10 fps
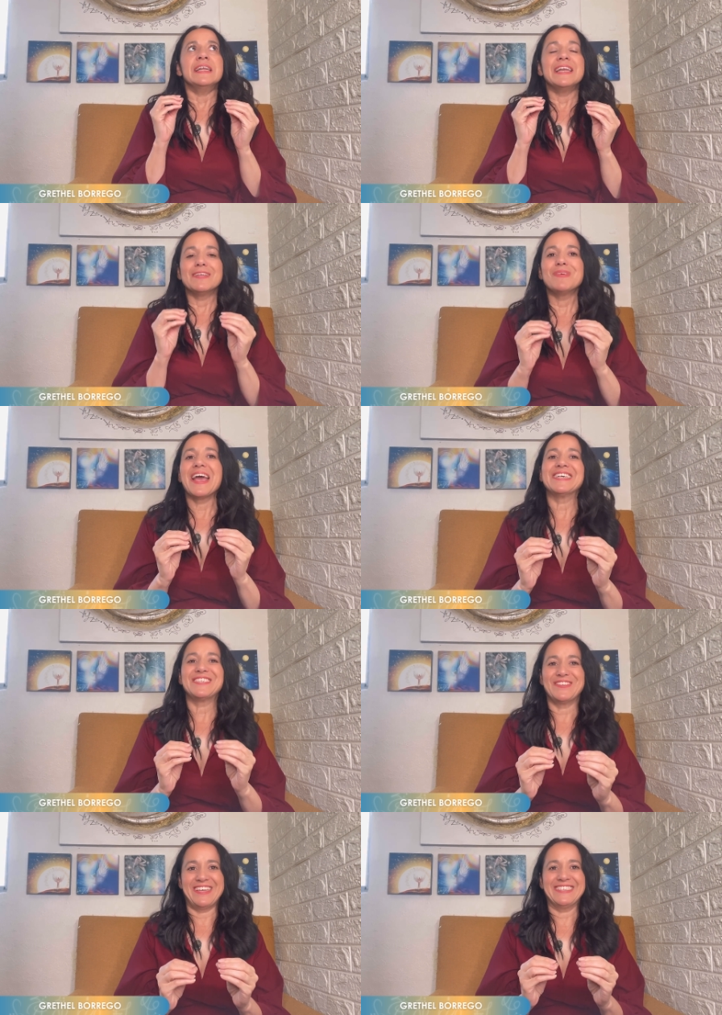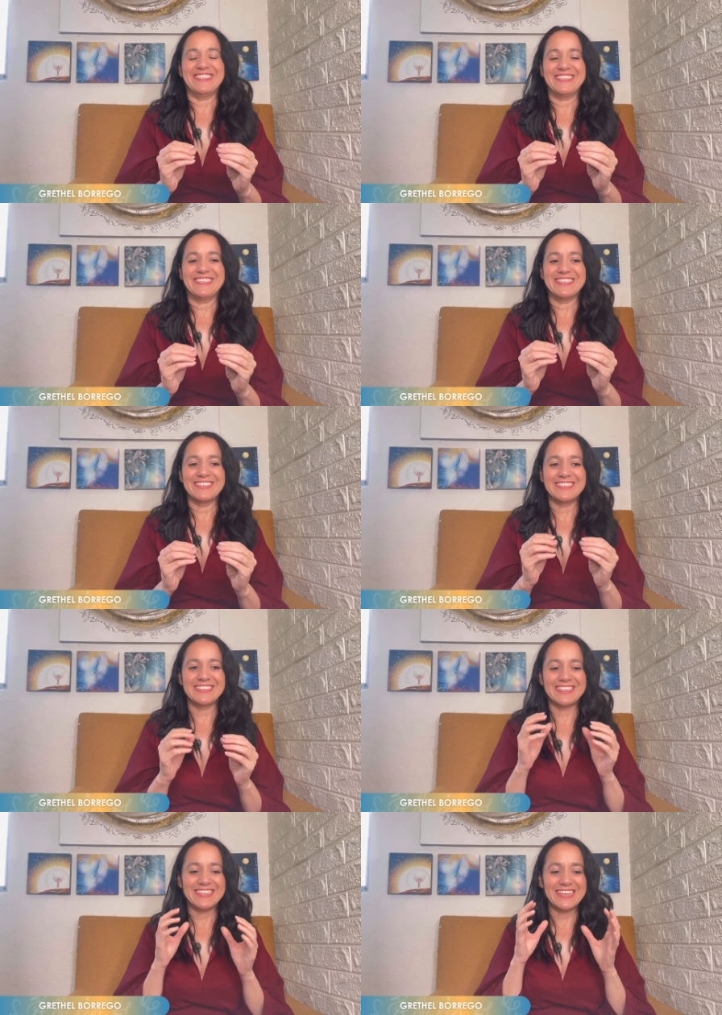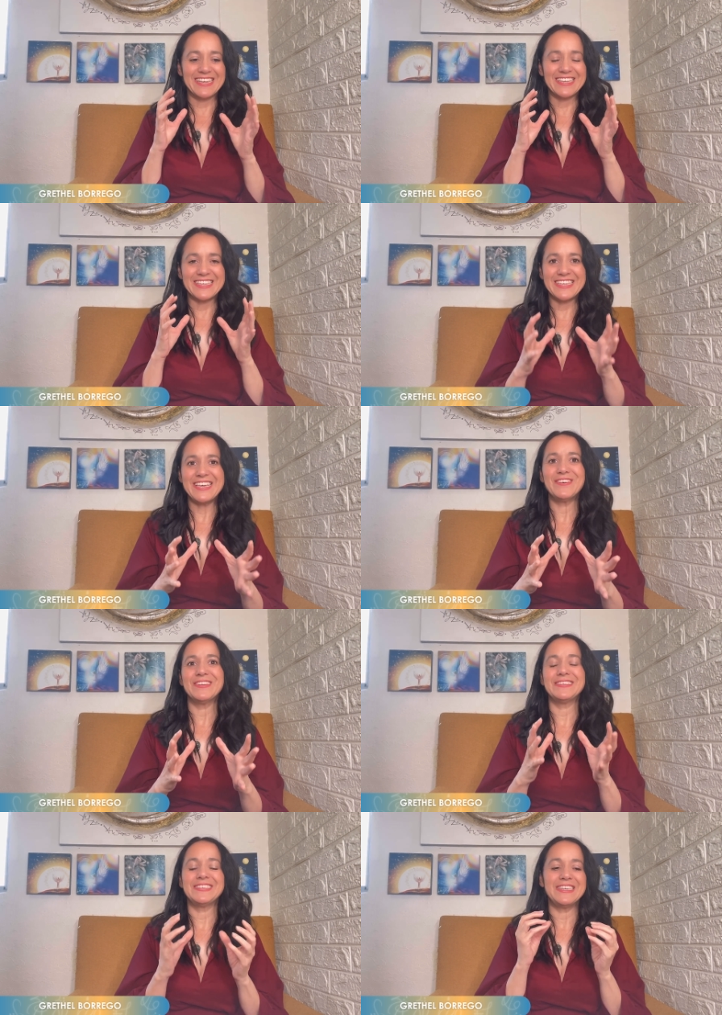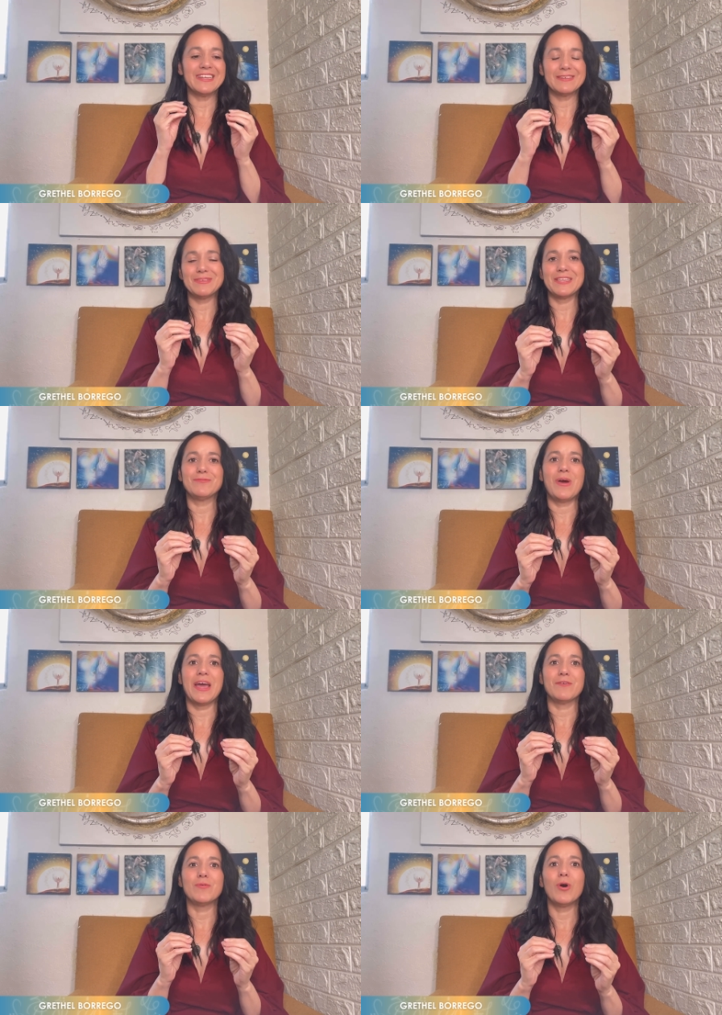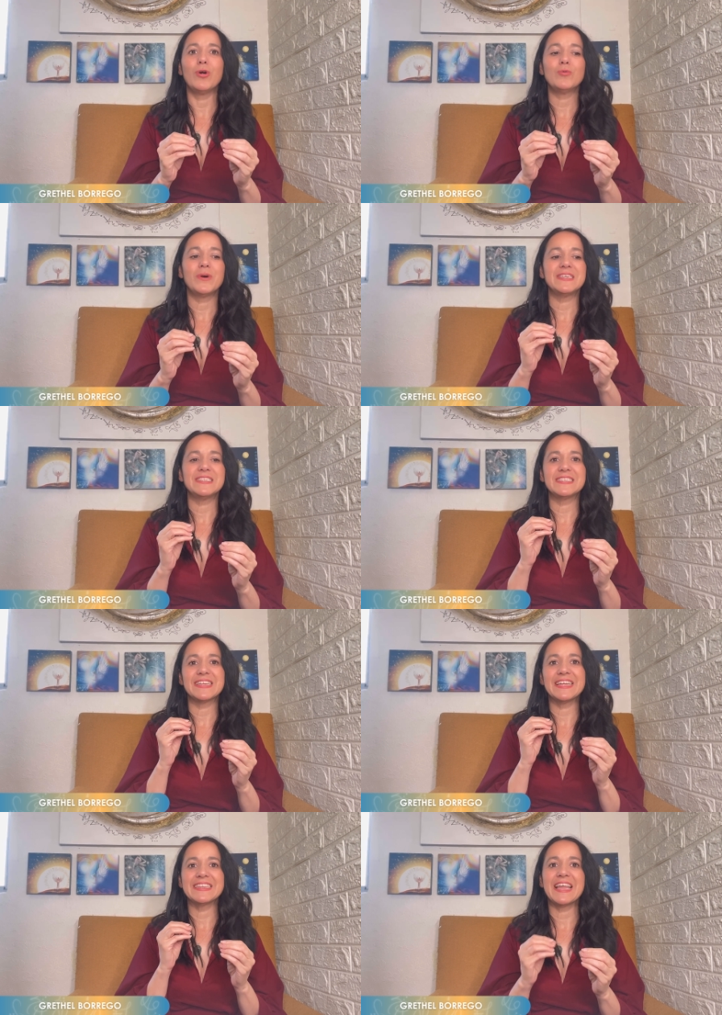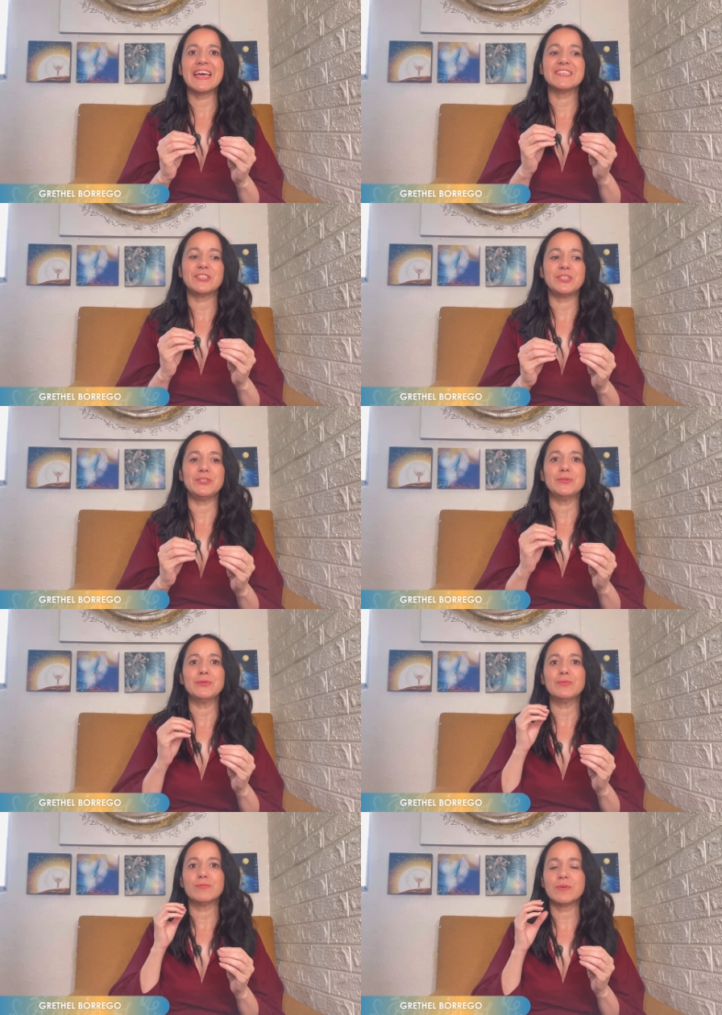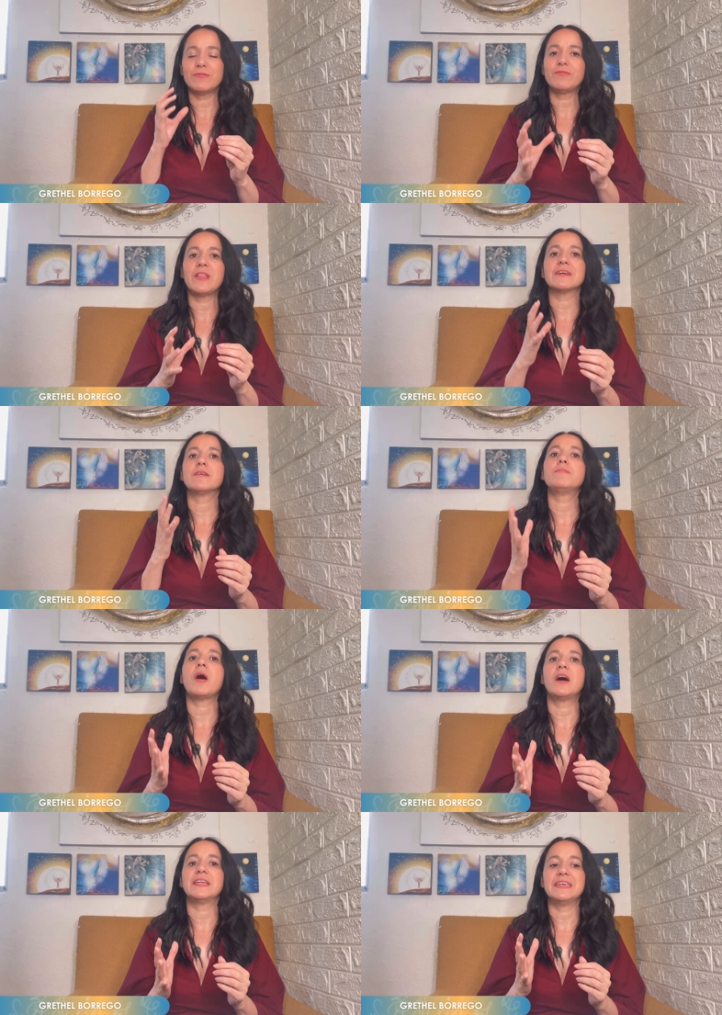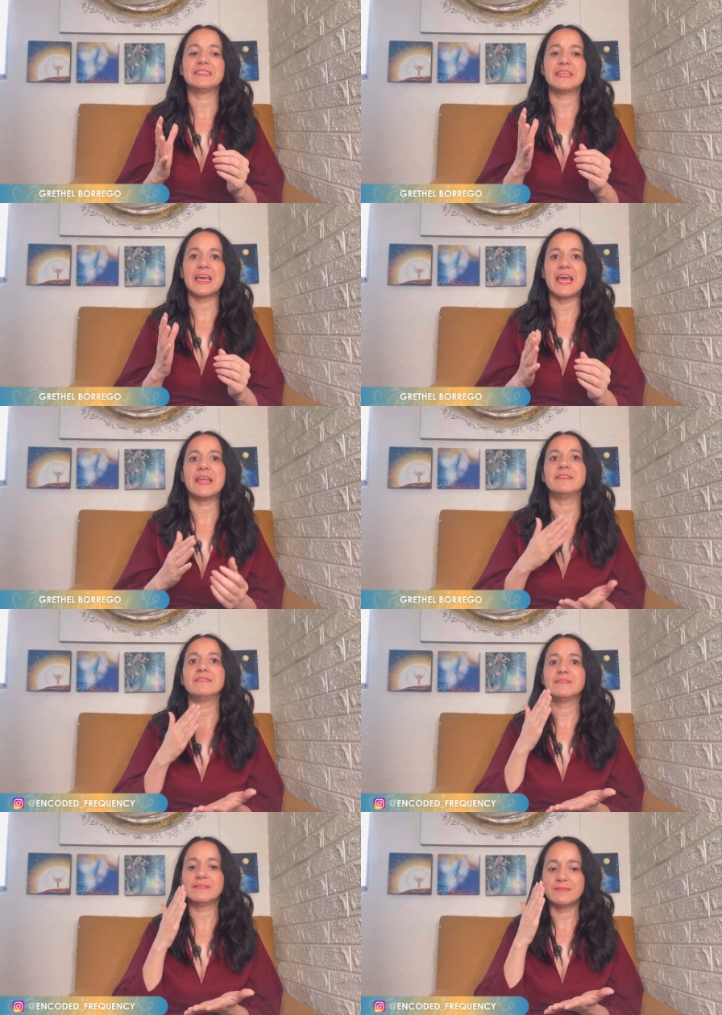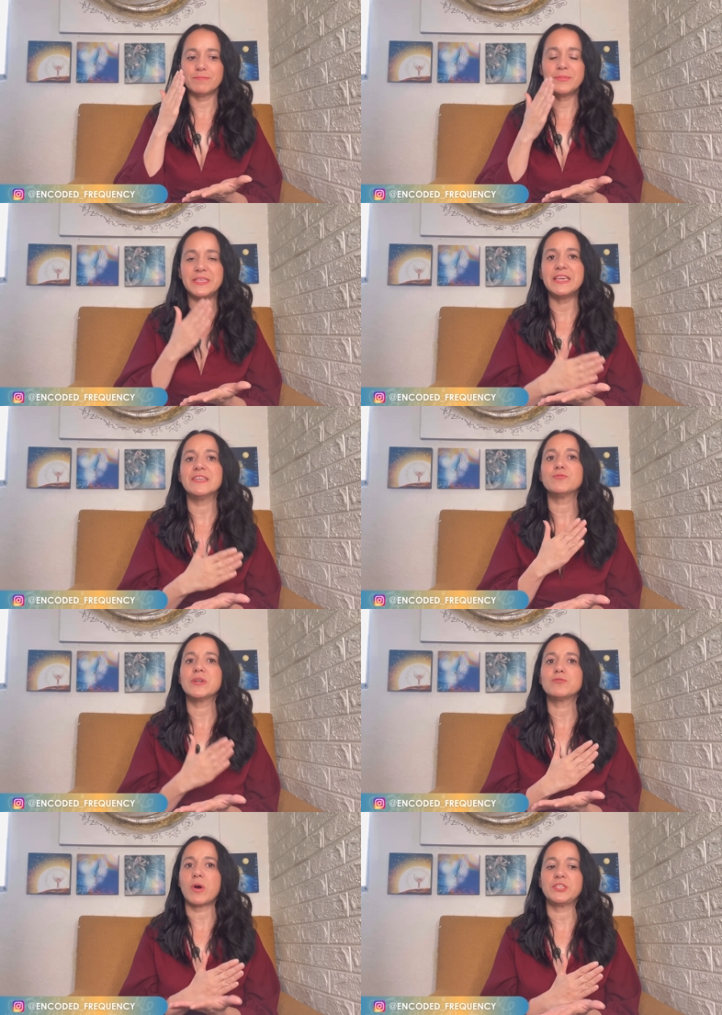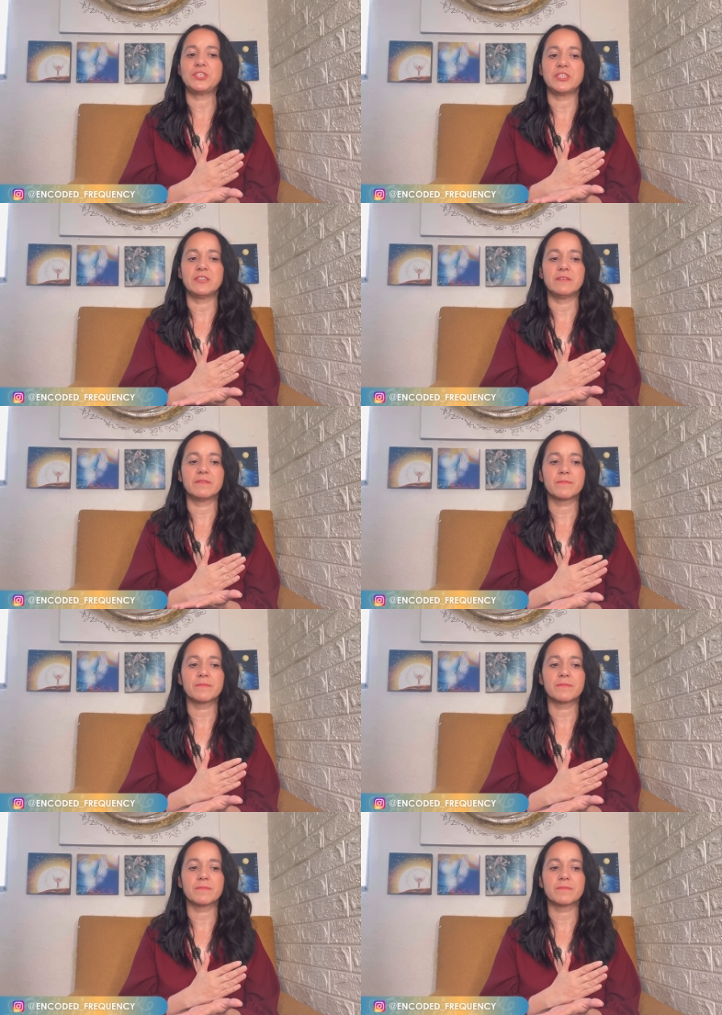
let me ask you this. Here in the Unlimited Way, we always like to reflect upon it and begin with a question.